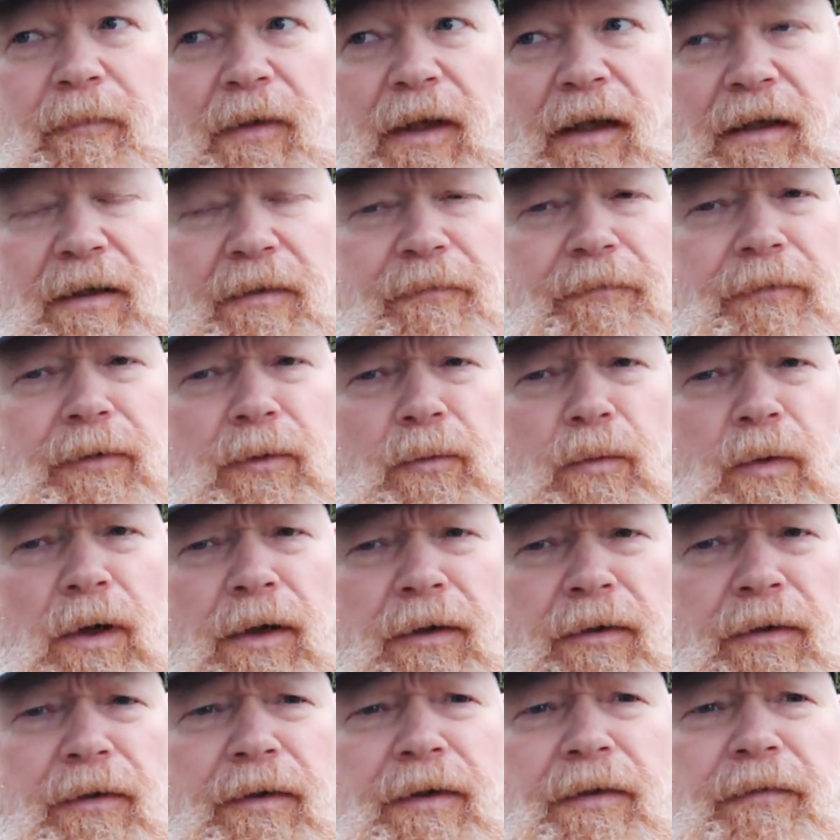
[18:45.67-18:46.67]
And if you
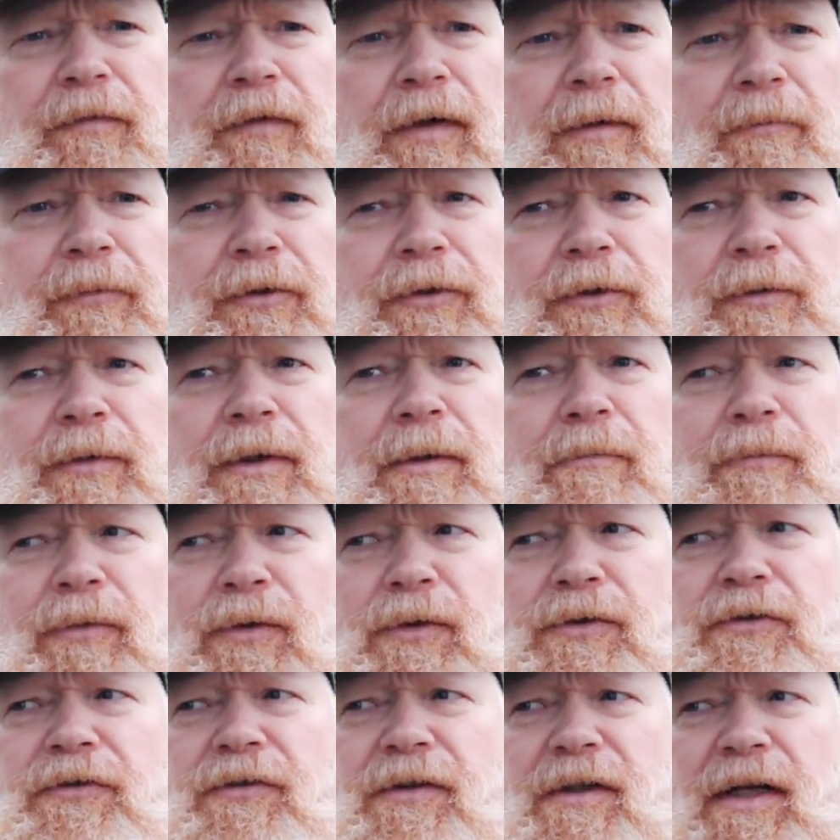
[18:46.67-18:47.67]
wonder if I'm doing
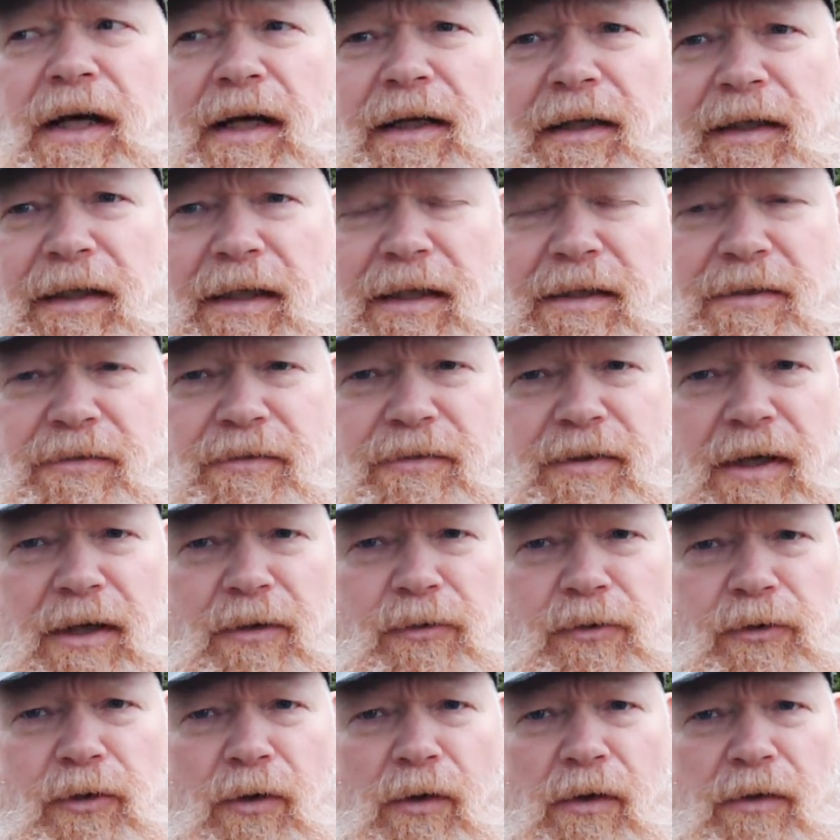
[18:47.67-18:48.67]
more shenanigans
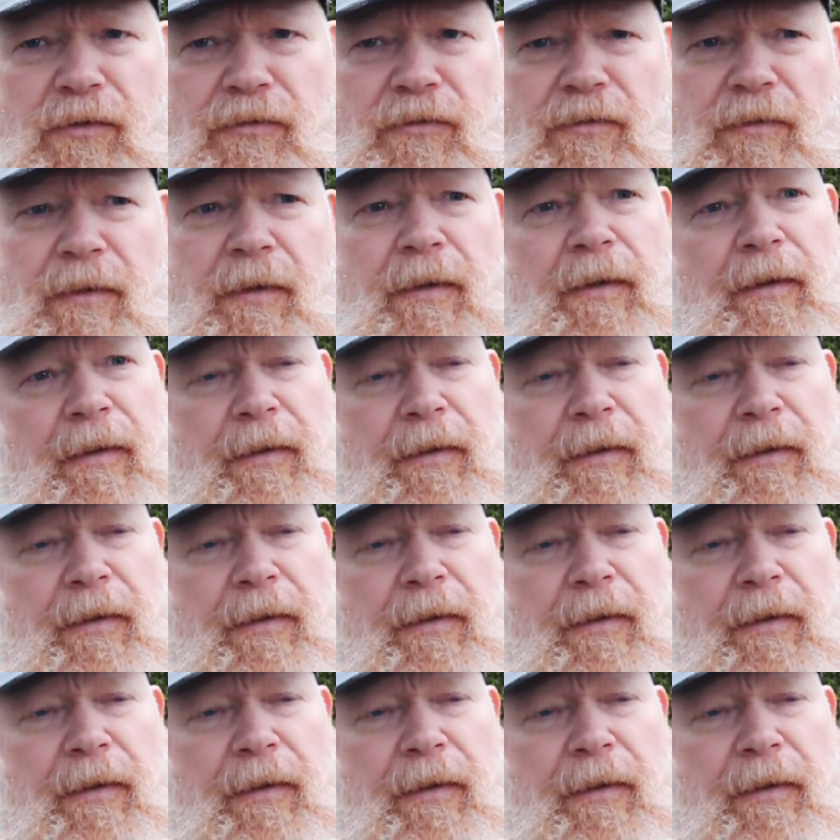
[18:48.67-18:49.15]
outdoors,